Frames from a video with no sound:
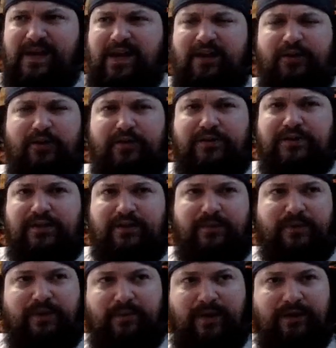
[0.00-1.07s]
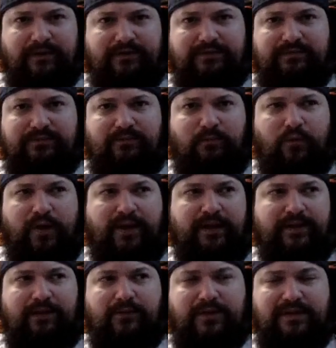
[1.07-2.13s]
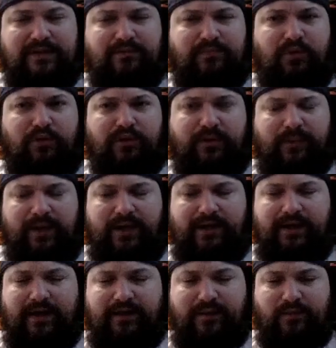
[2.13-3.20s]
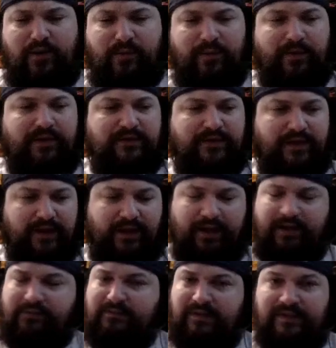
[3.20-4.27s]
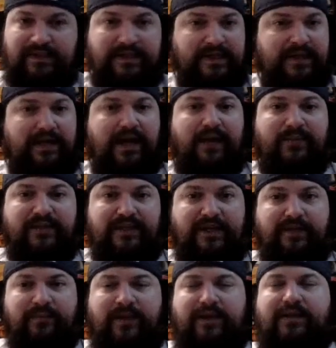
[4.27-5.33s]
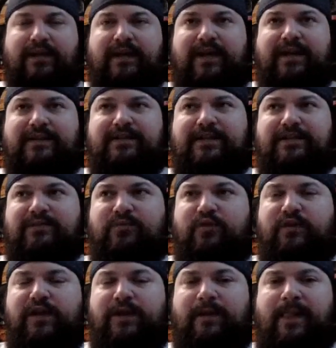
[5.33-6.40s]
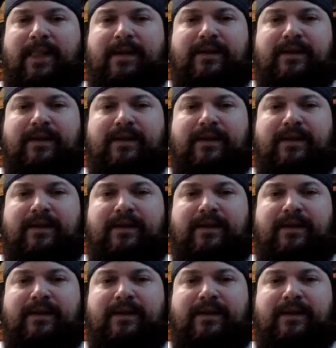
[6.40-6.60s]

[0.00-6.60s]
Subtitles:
I don't know, there's just something about Wicked that wasn't pulling me in at the moment. But I was finally like, I'm going to see it, man. I got to see this movie.